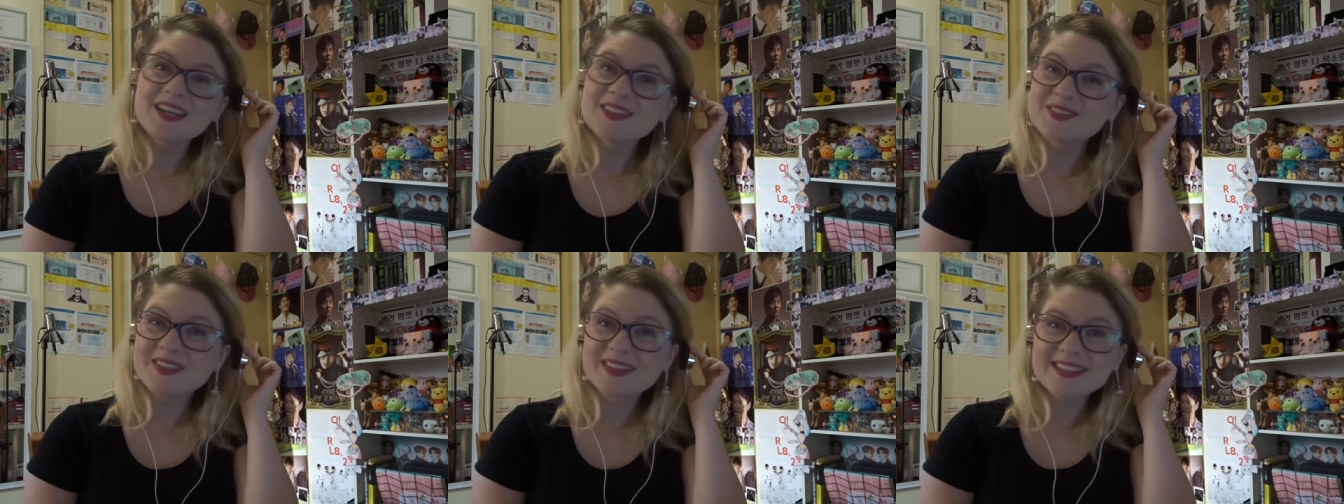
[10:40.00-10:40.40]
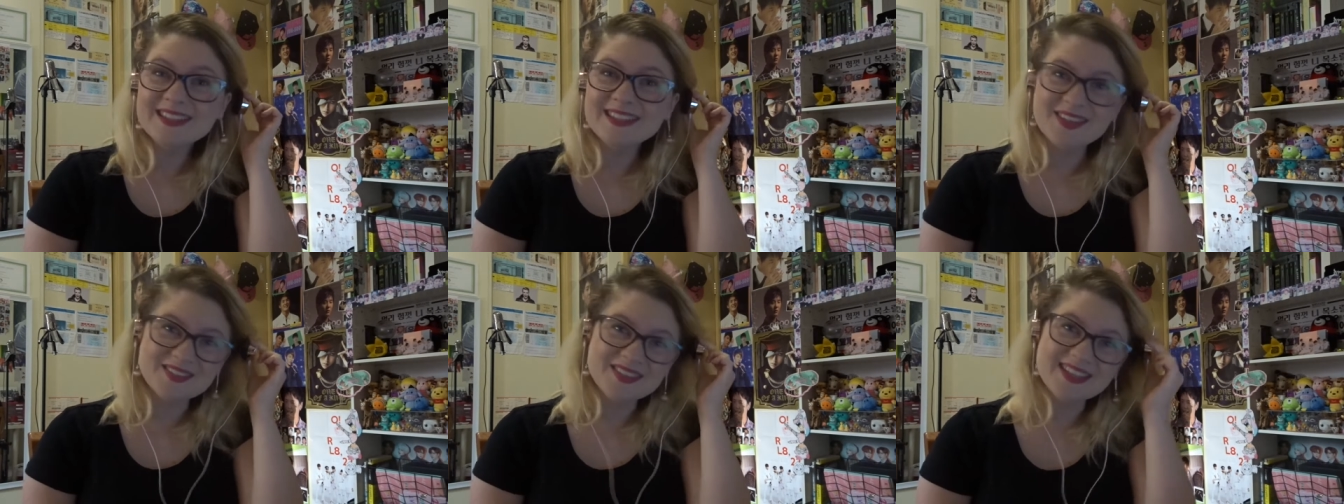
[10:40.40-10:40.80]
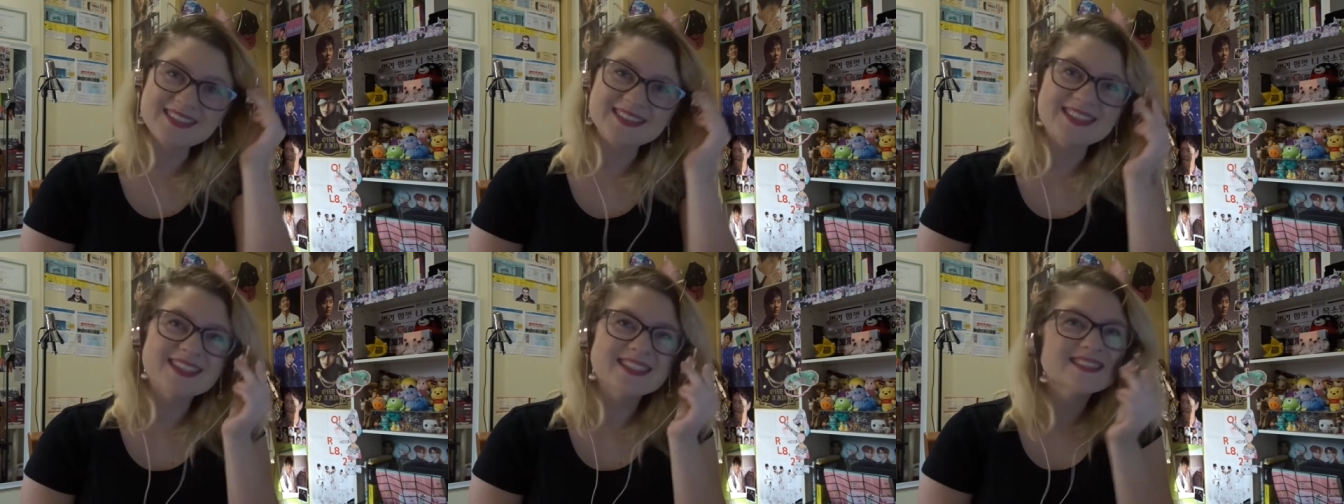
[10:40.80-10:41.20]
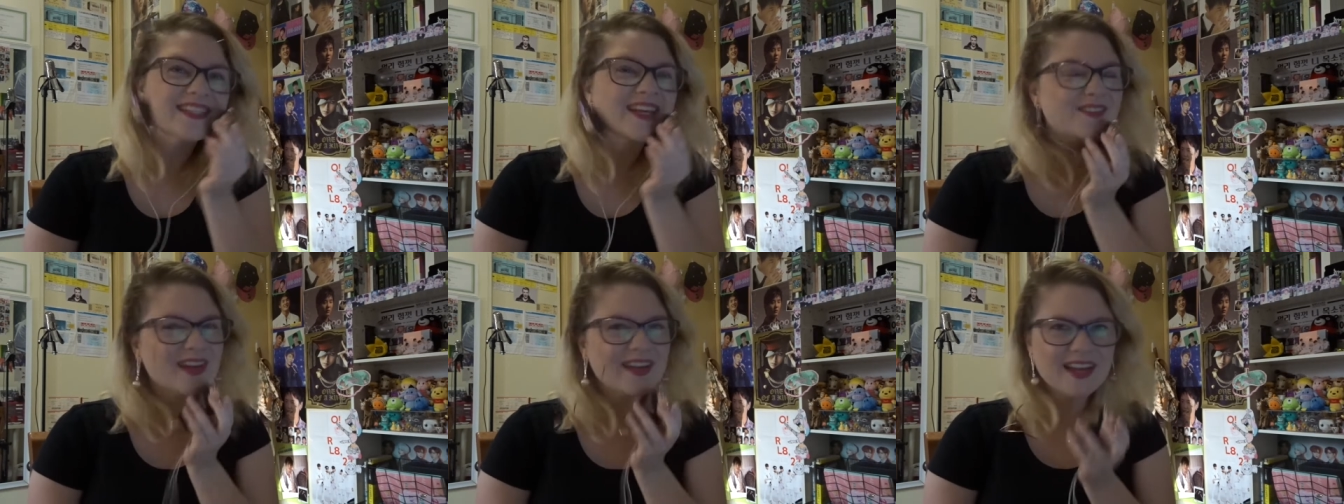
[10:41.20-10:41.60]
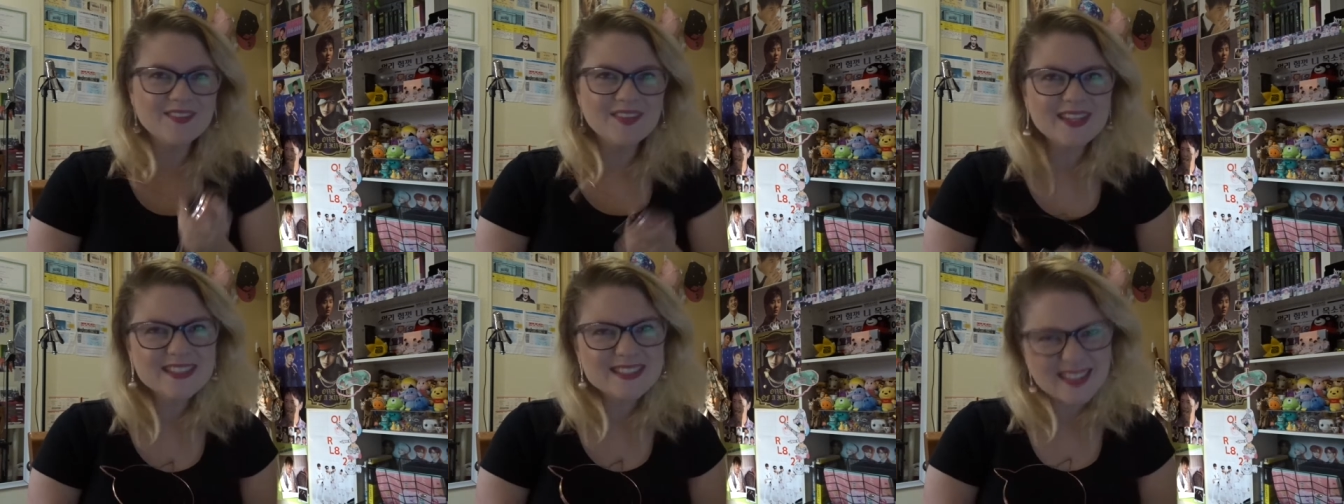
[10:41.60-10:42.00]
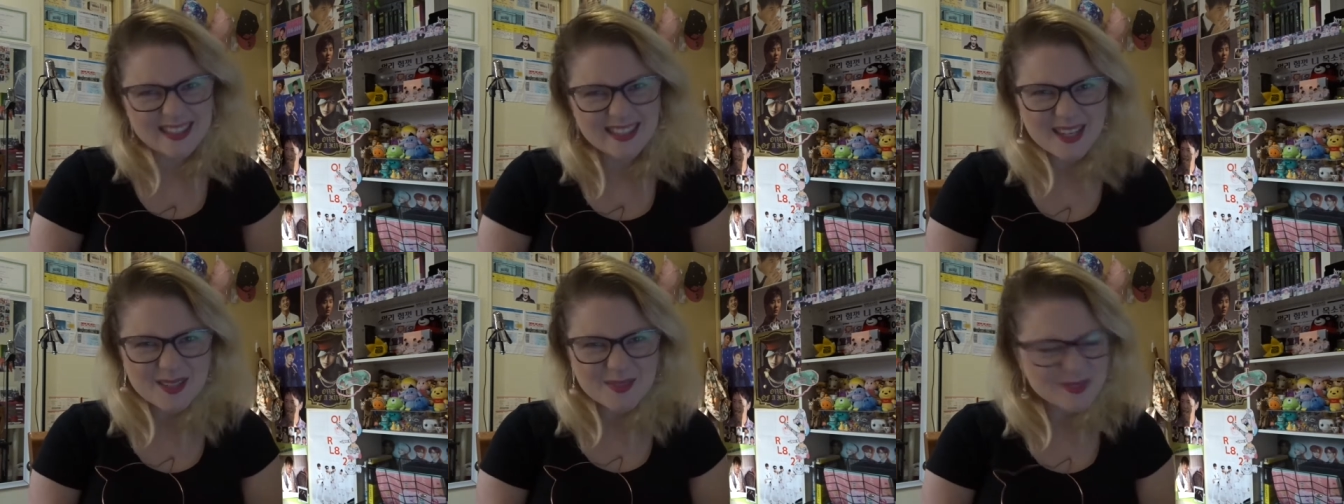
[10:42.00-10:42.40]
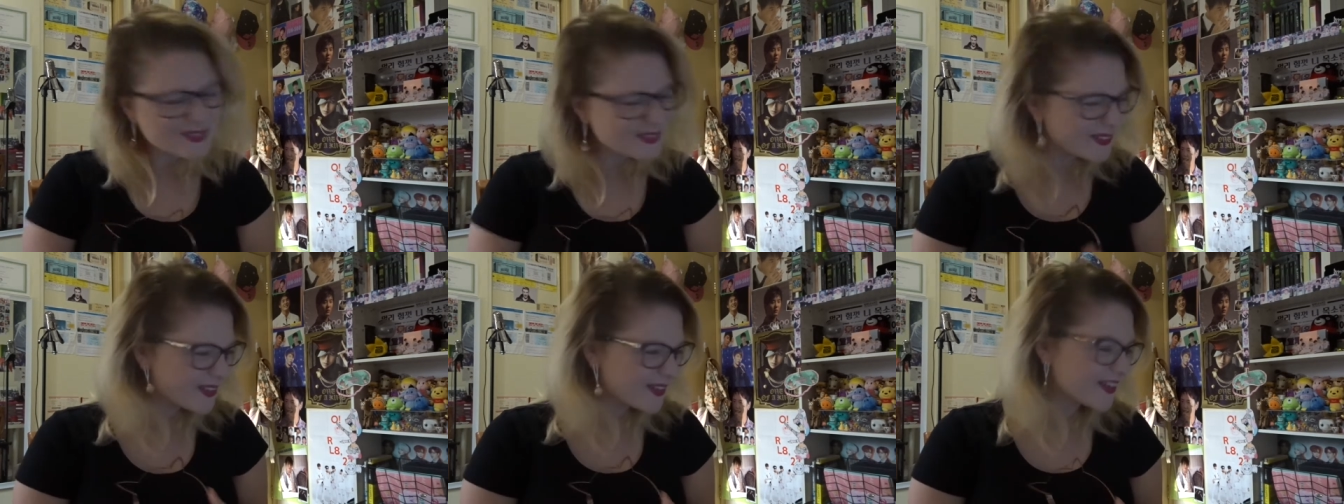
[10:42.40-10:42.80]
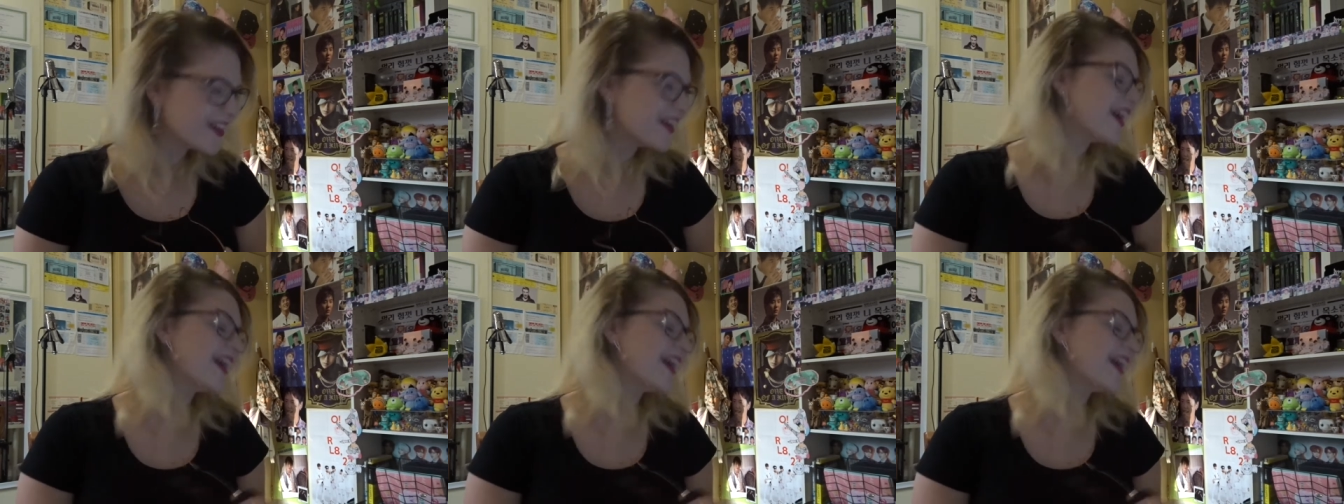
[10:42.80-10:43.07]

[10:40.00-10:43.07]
I freaking love day six. Have I have I said that before?